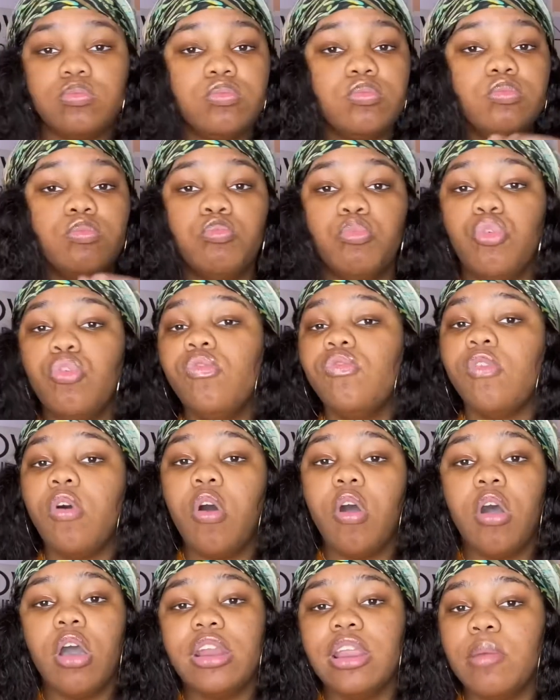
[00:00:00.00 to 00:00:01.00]
move
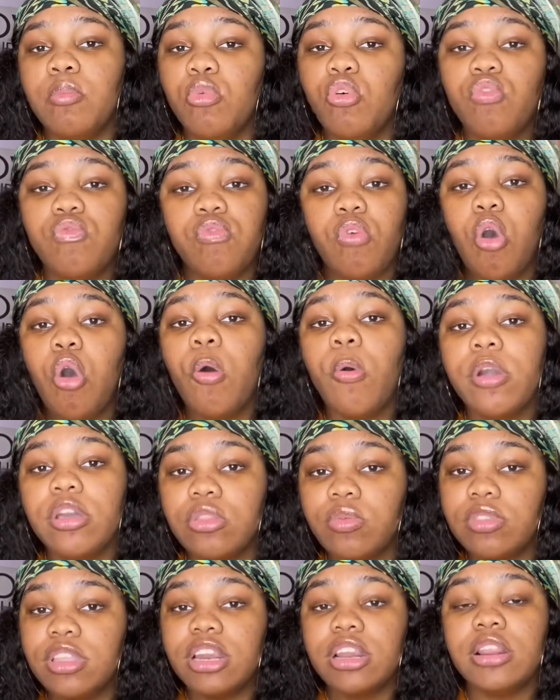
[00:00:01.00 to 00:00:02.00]
on and move forward
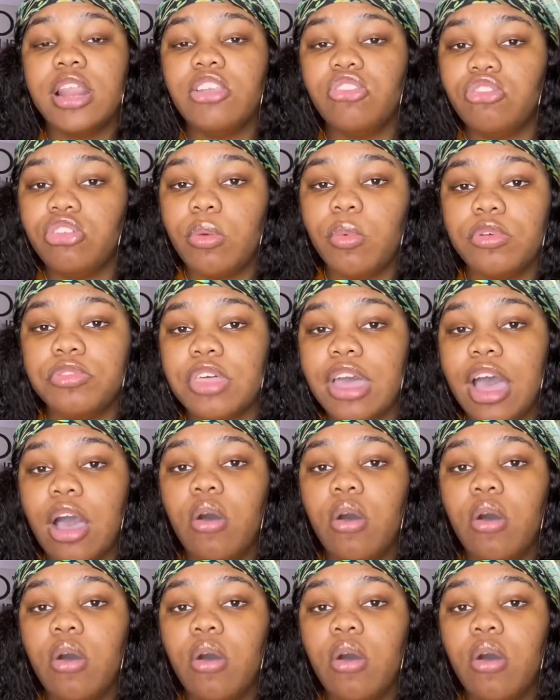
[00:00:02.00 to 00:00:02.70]
within the relationship without,